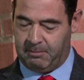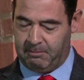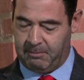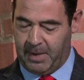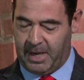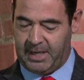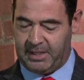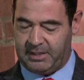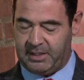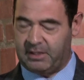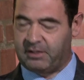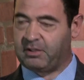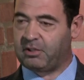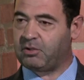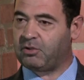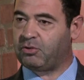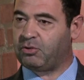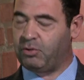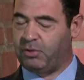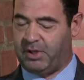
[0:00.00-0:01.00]
made
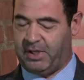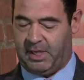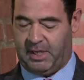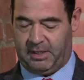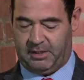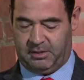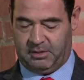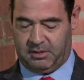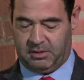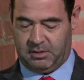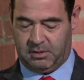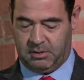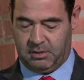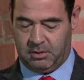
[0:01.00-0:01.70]
it to the end.